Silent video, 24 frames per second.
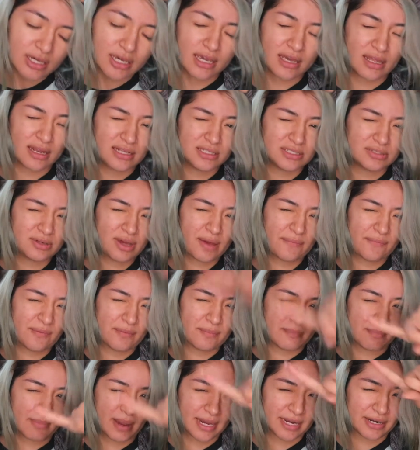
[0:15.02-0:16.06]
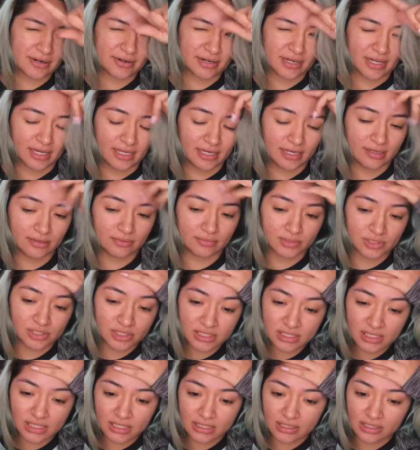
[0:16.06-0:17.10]
And I do have a minor headache, which
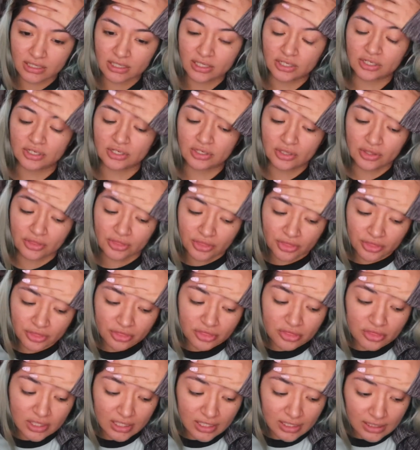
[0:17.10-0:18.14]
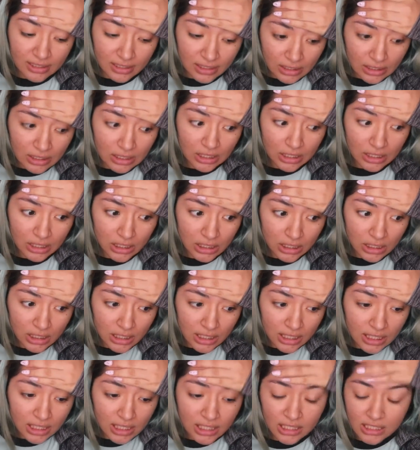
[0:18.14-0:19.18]
isn't a good thing.
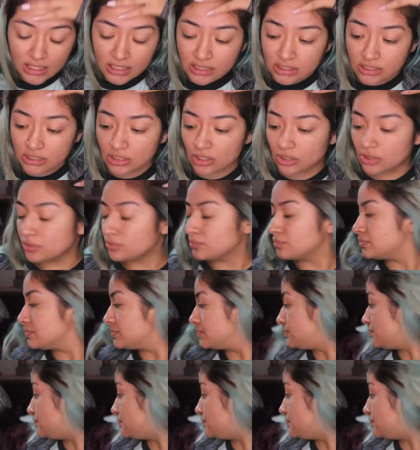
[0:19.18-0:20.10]
So,